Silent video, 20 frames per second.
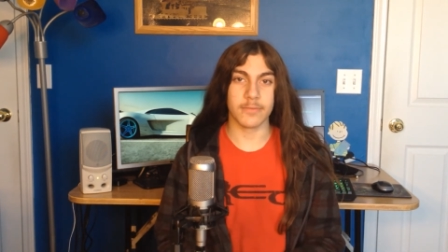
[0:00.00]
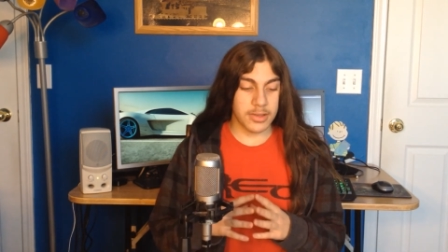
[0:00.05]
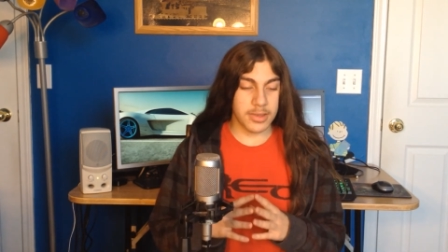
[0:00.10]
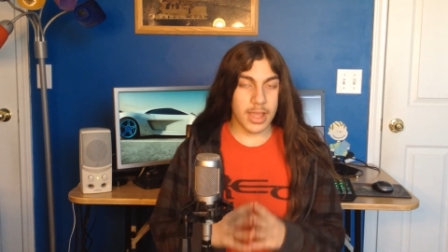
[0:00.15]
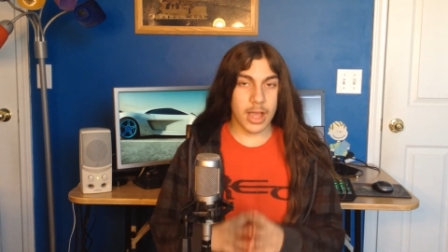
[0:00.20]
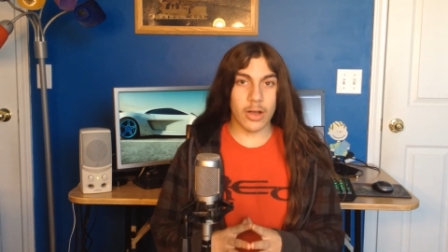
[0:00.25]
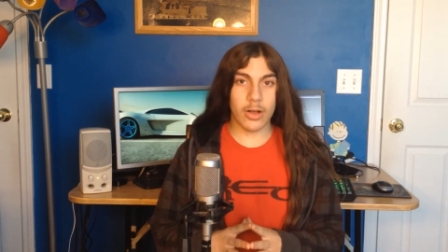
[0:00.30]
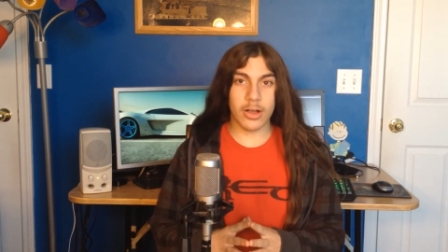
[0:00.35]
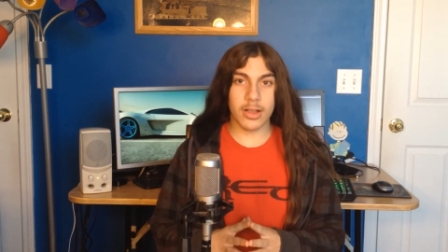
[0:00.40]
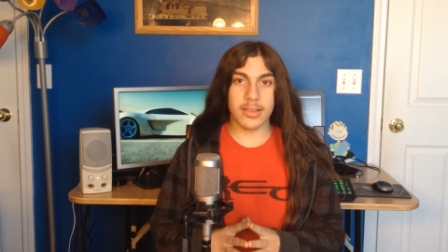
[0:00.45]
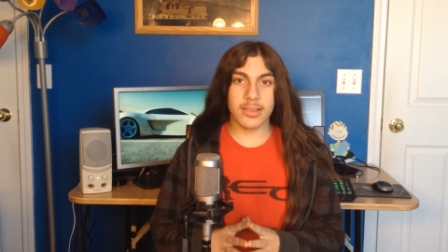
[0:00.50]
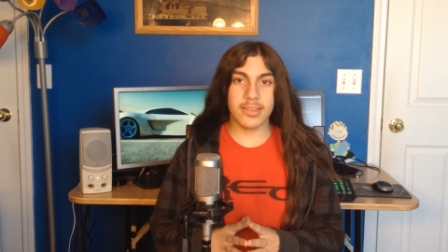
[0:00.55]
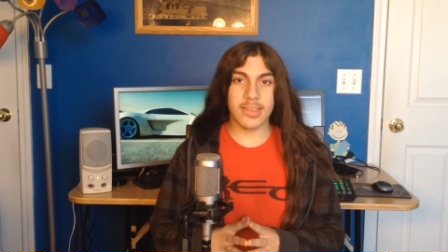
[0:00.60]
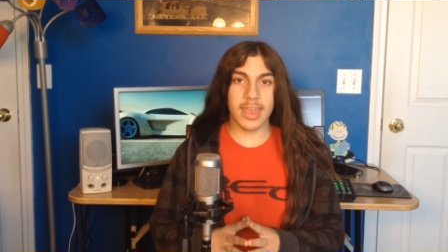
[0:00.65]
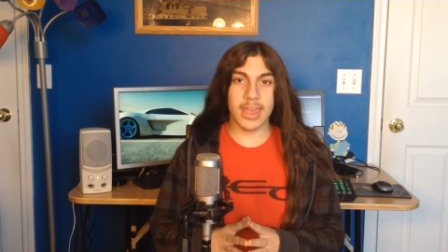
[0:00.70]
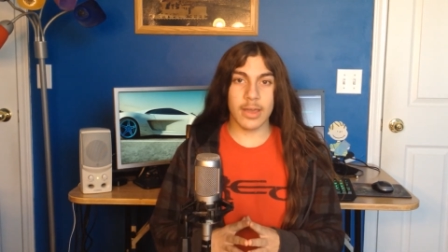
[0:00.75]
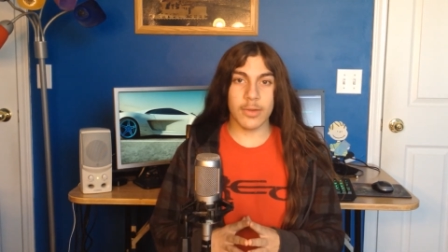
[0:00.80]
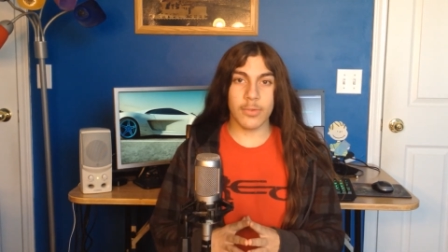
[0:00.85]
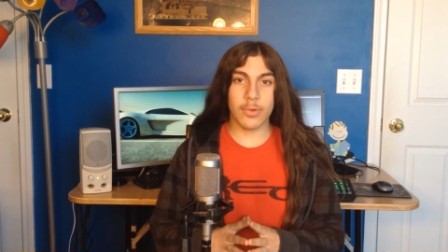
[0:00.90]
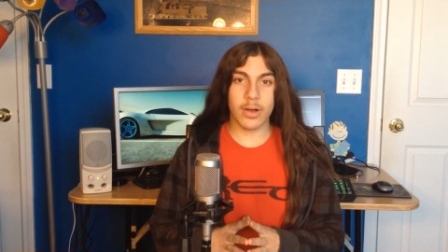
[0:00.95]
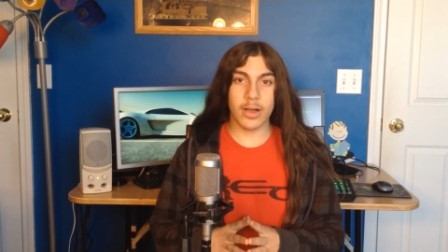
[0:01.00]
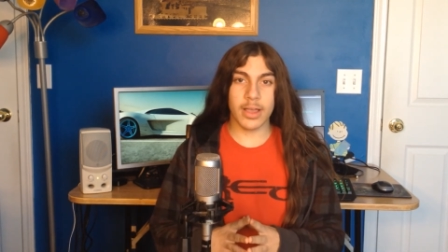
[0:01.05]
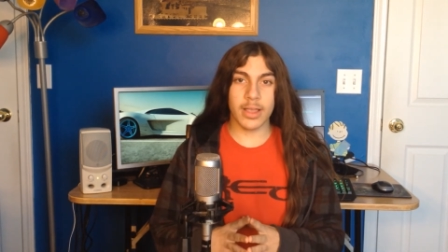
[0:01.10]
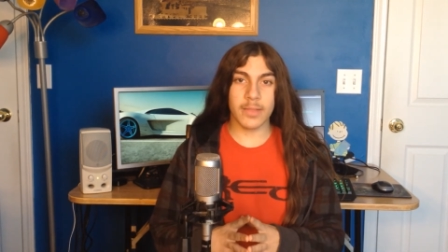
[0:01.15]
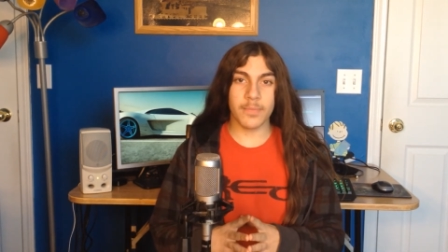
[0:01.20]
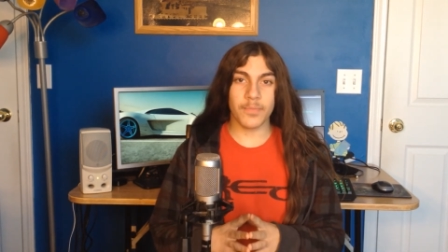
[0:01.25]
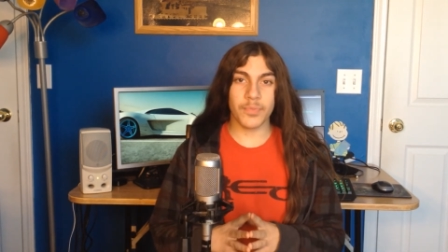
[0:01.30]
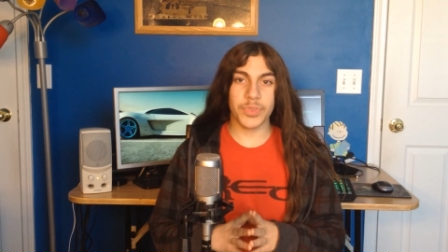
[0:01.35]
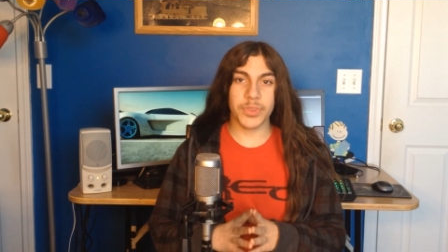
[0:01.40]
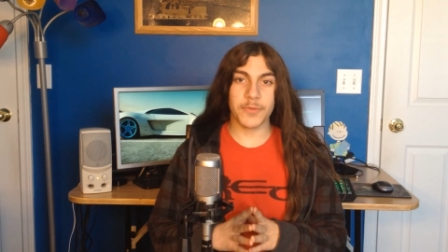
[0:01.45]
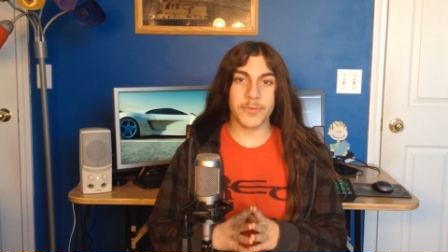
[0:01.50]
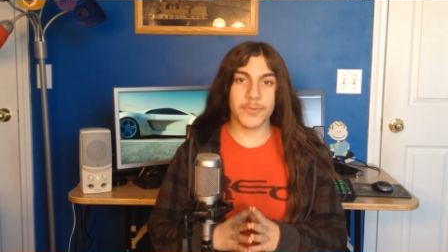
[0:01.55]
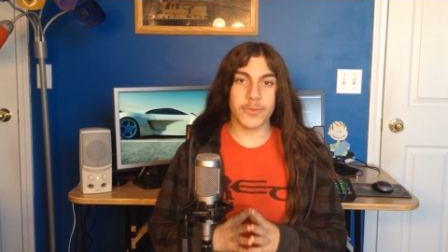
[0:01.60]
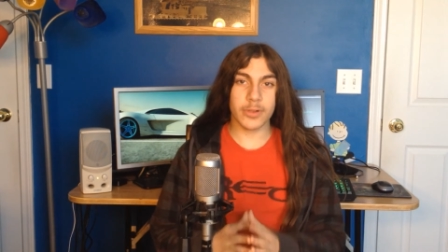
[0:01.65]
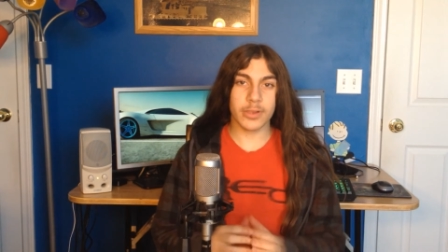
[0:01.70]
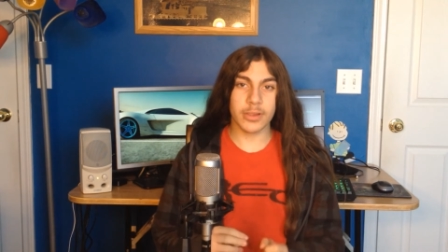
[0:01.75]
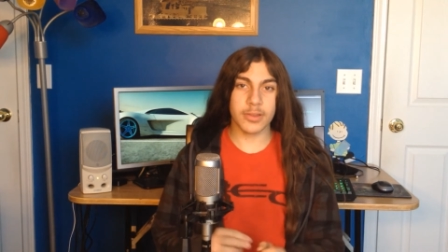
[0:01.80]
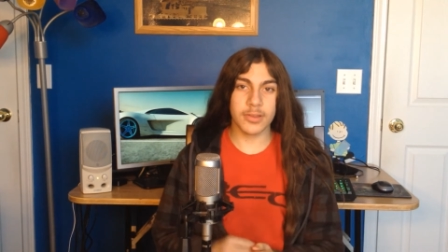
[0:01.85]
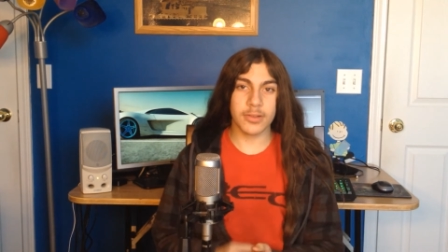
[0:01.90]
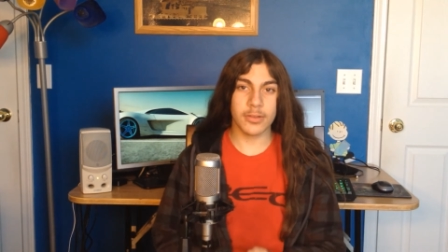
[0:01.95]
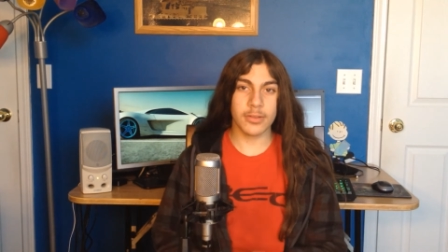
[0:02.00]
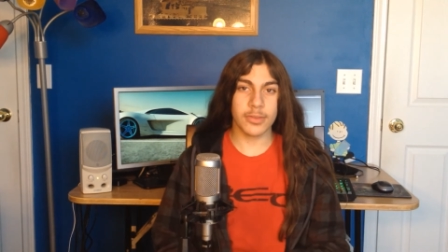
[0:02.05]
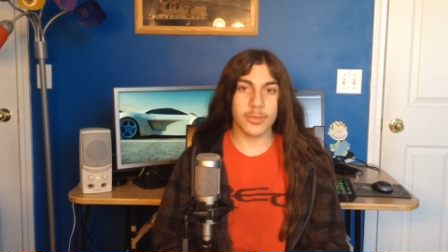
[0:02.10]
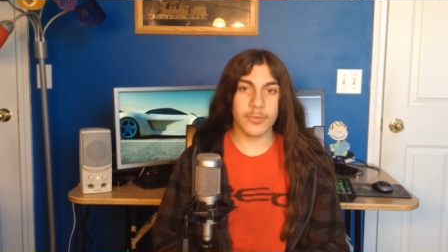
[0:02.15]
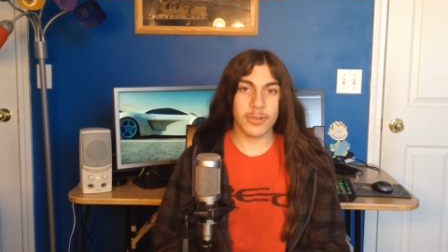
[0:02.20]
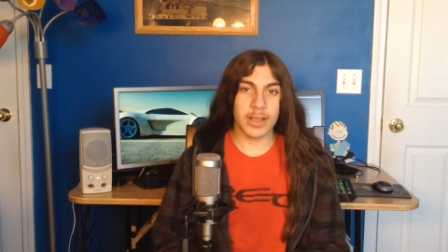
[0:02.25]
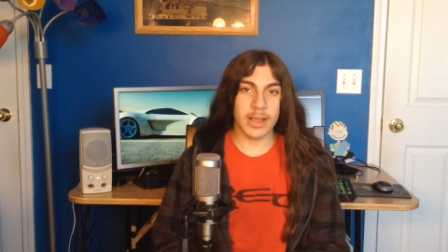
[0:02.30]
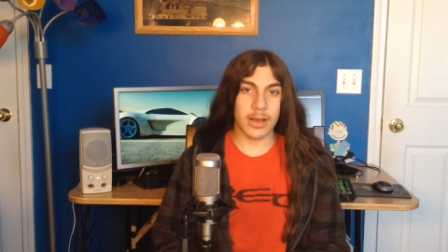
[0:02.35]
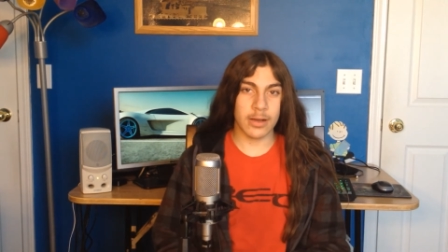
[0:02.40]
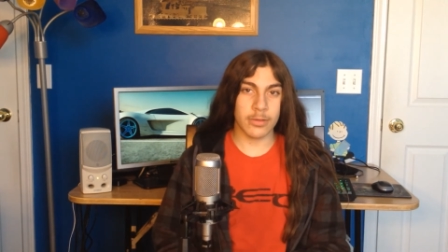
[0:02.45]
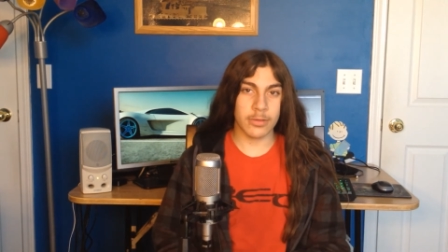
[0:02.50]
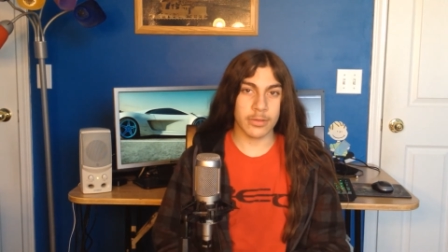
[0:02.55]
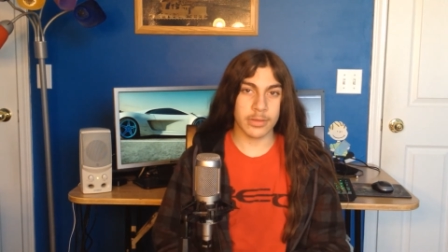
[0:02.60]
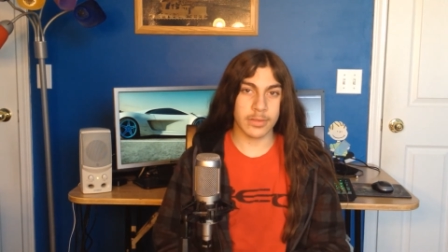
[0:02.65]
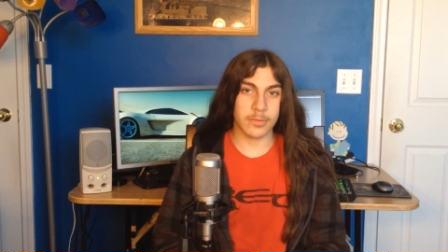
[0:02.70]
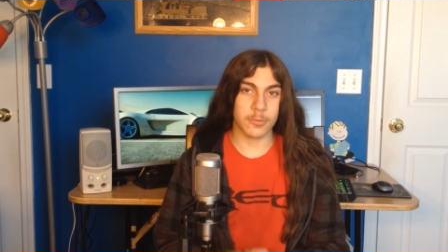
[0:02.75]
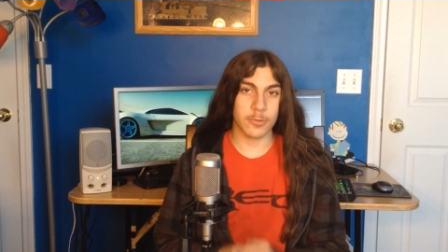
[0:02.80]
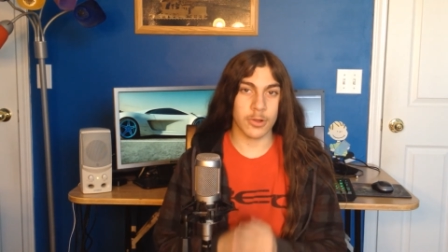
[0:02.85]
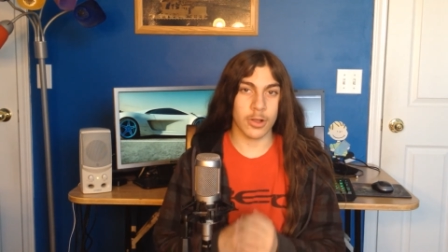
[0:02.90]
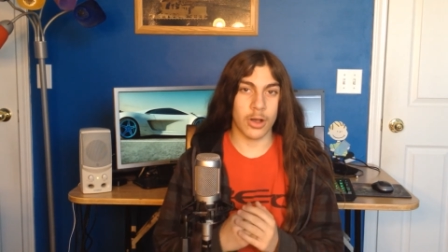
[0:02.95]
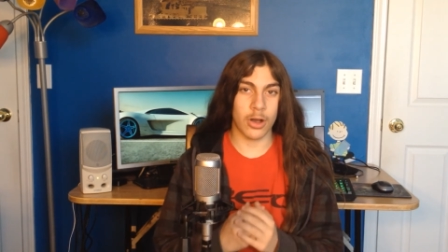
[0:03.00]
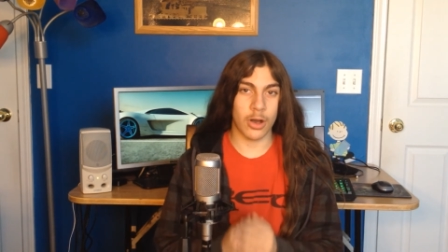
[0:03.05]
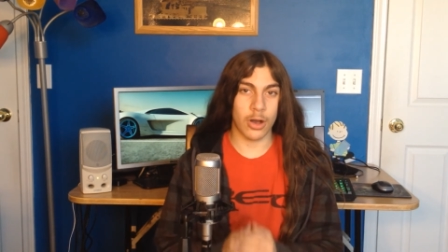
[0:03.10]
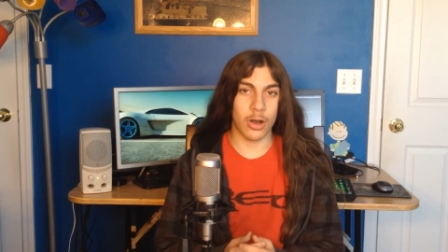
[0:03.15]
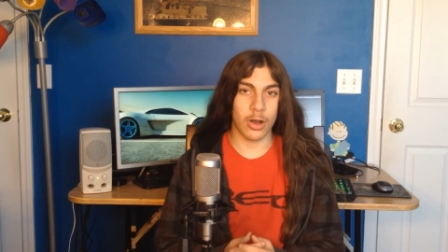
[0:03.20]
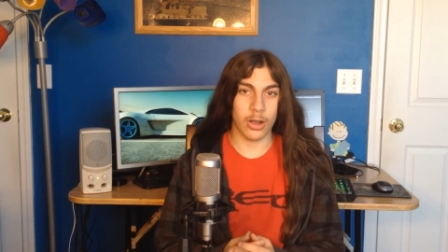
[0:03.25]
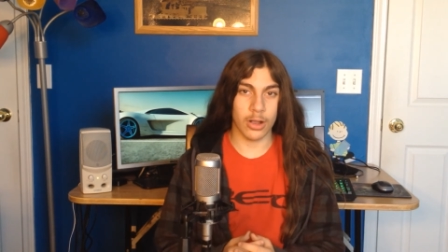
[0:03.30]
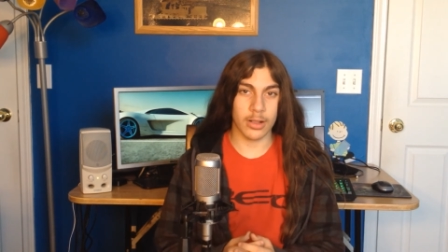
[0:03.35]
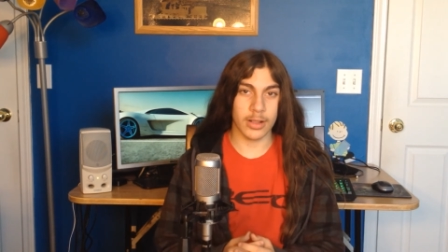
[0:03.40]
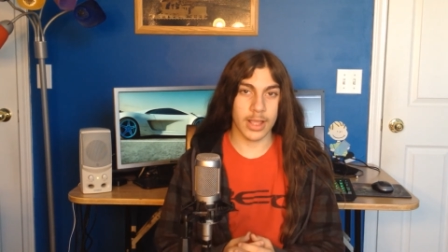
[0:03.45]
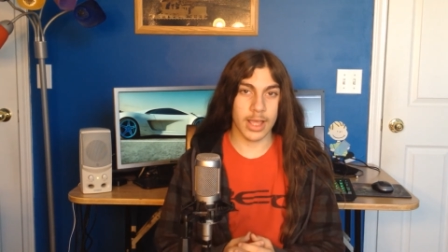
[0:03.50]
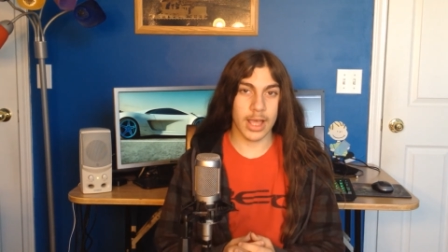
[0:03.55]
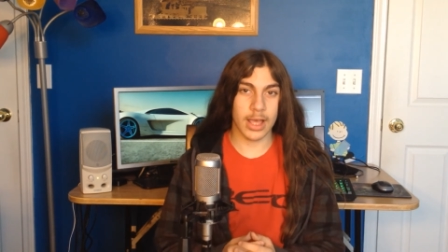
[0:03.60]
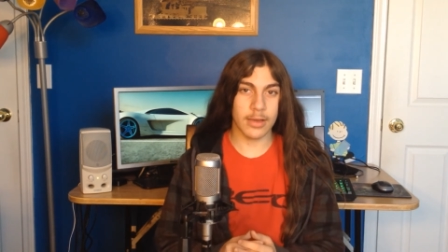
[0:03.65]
Now on day one, the first two to three hours were hard.